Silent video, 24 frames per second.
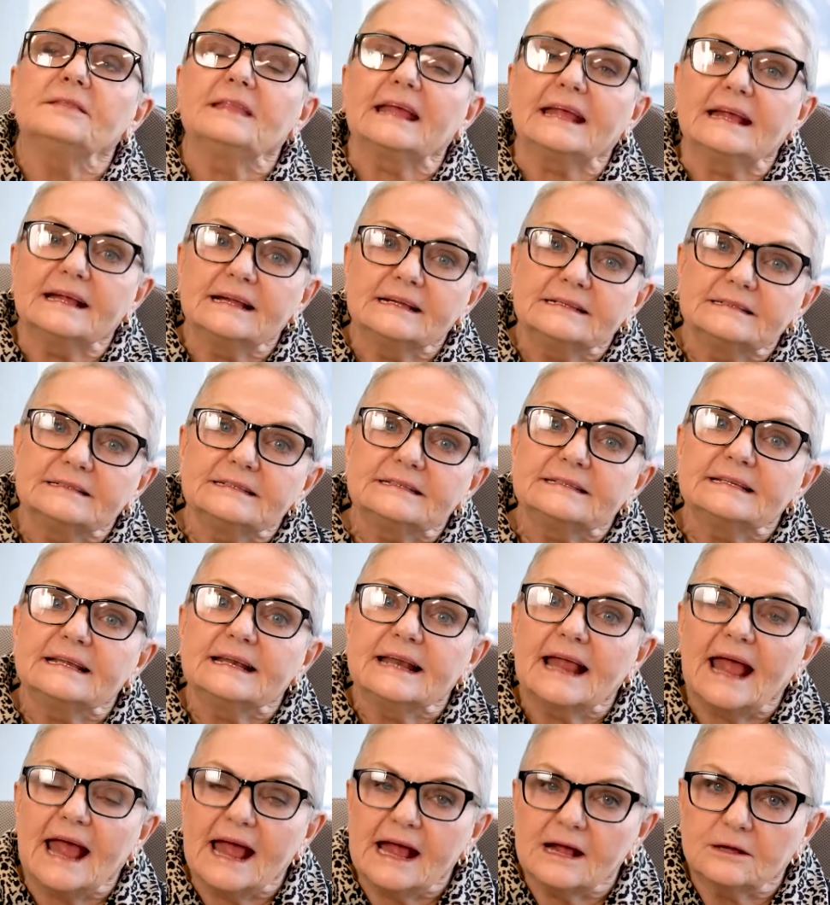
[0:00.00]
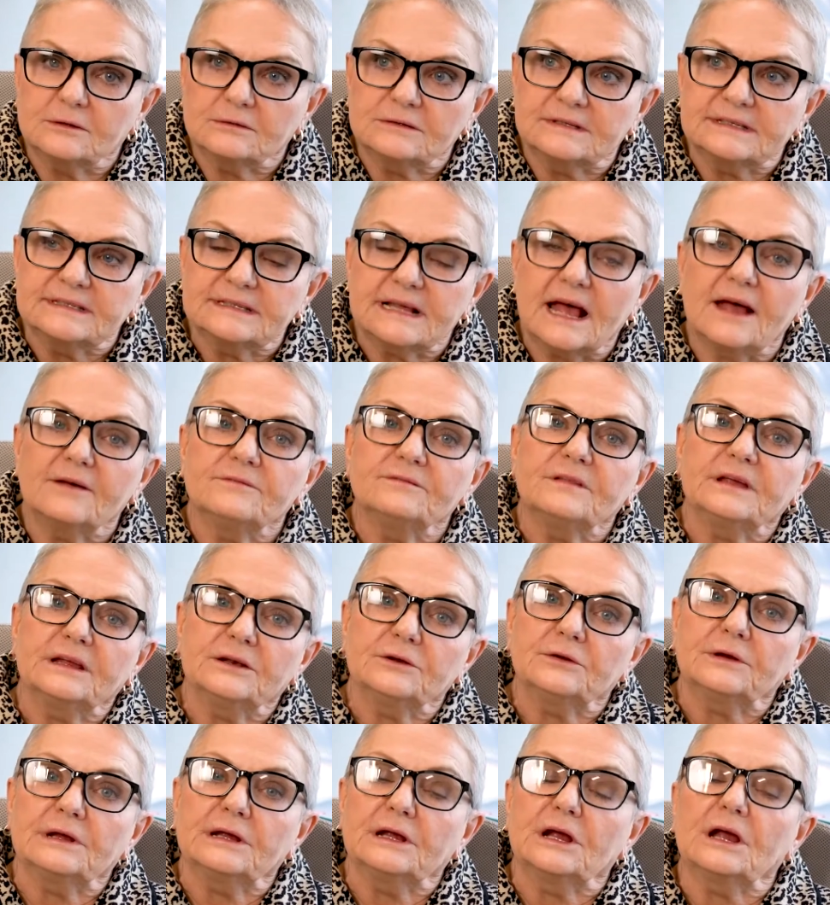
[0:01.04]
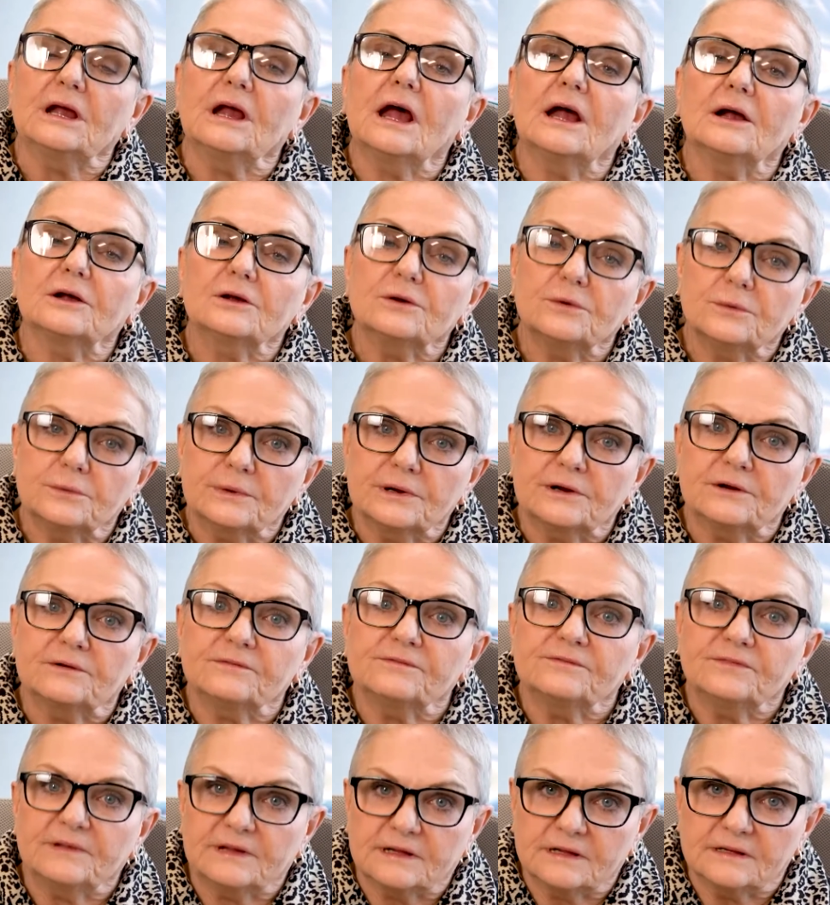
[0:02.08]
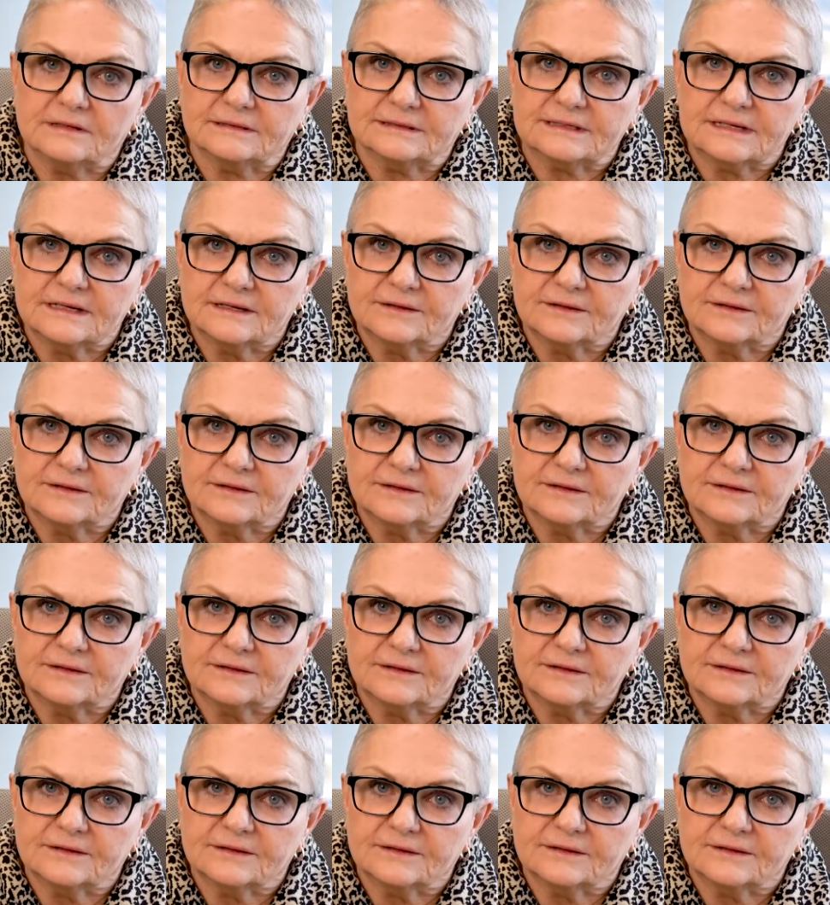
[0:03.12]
the ins and outs of entering a career field.